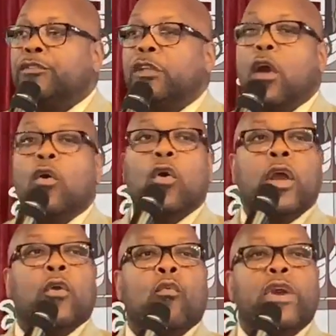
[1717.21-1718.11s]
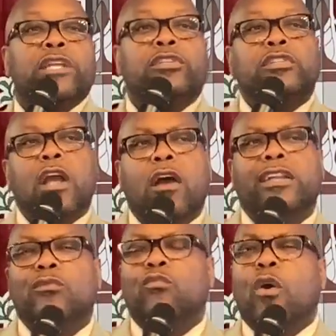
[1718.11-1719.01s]
So we
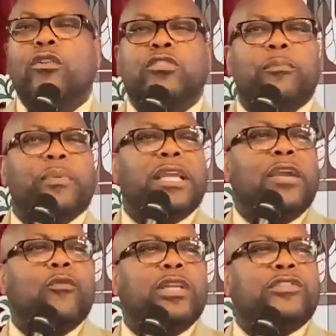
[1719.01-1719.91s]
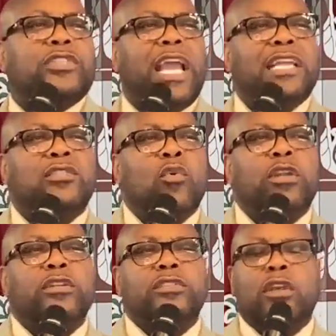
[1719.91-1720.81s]
started worshiping and we changed
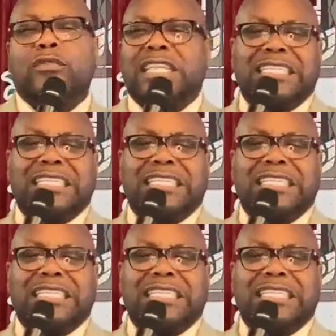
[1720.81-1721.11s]
order the service.